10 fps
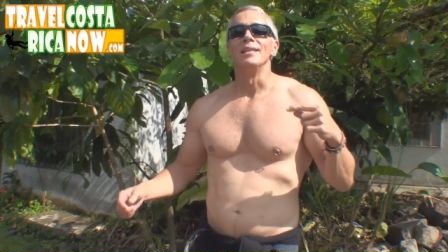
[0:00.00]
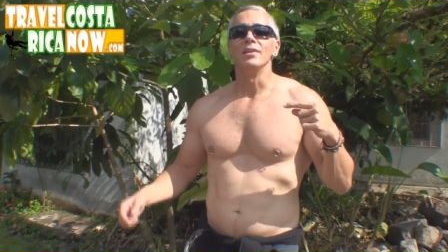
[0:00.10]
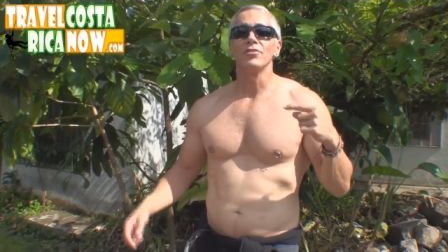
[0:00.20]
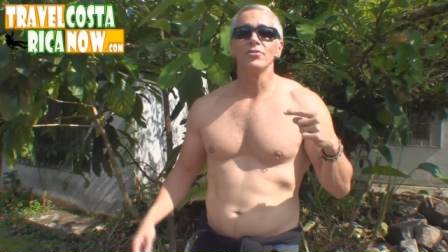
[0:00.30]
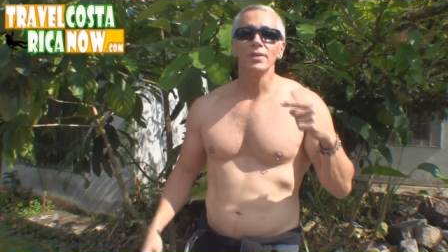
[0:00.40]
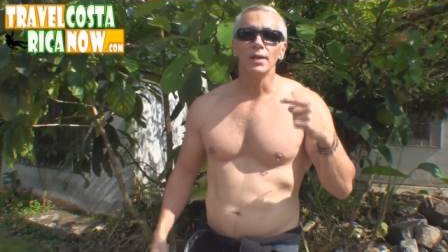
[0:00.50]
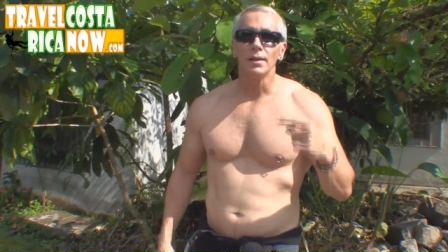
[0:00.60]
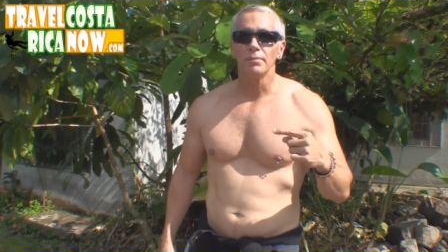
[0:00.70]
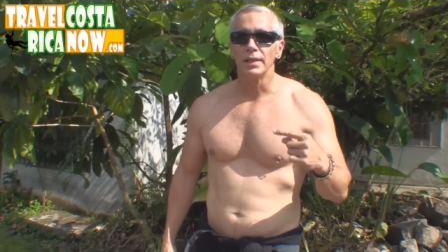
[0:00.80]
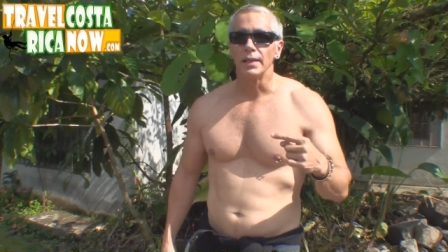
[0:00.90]
this is an
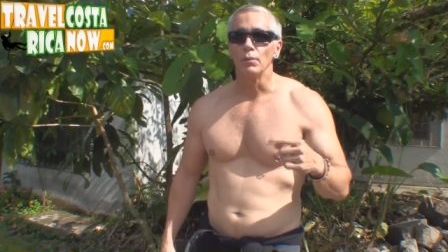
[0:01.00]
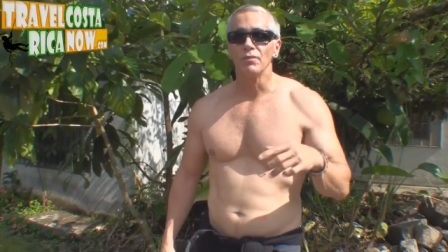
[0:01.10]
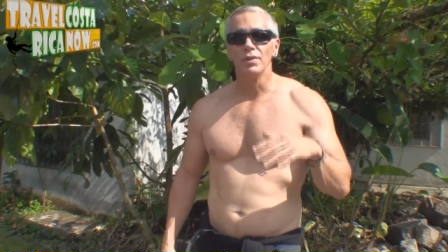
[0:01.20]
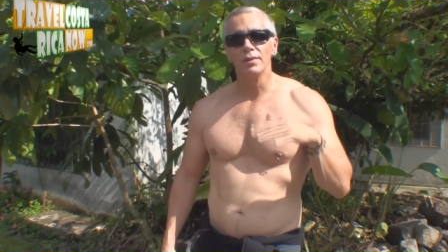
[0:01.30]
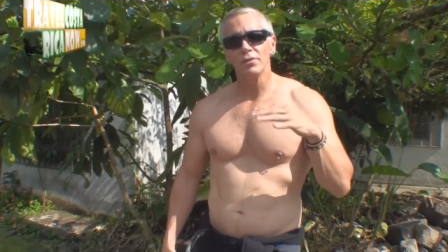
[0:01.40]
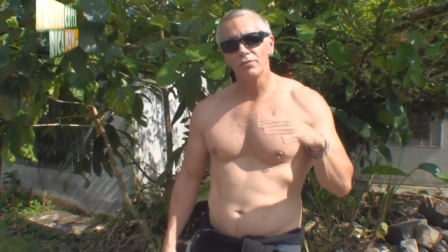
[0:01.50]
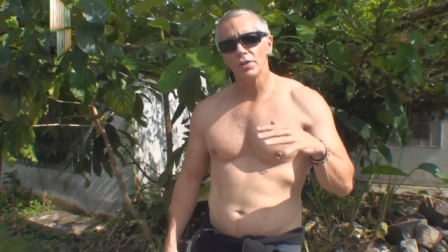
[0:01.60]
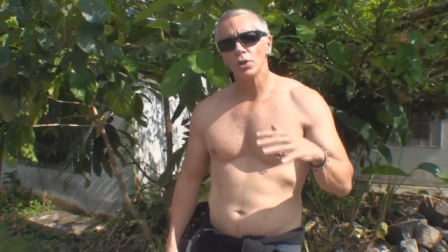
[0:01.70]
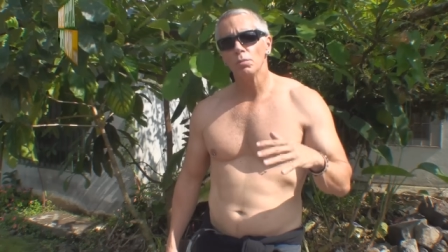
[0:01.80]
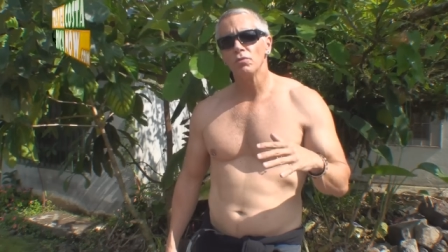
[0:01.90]
update. We've done this
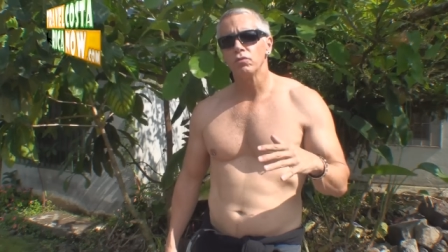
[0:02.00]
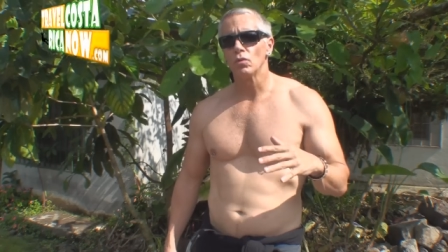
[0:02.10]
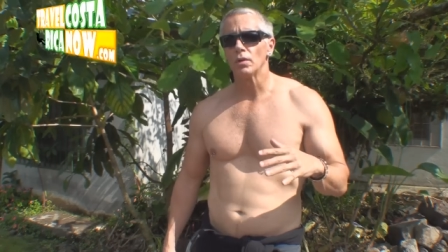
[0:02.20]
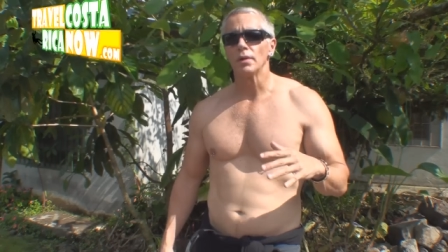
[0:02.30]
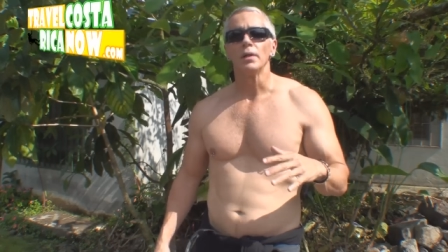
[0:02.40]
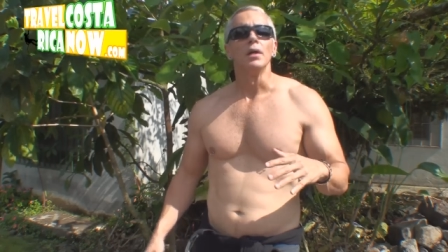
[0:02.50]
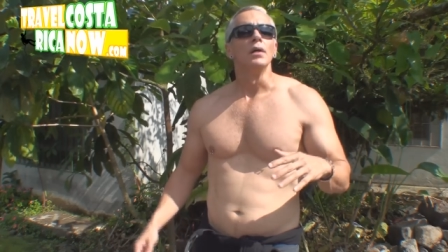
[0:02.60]
video before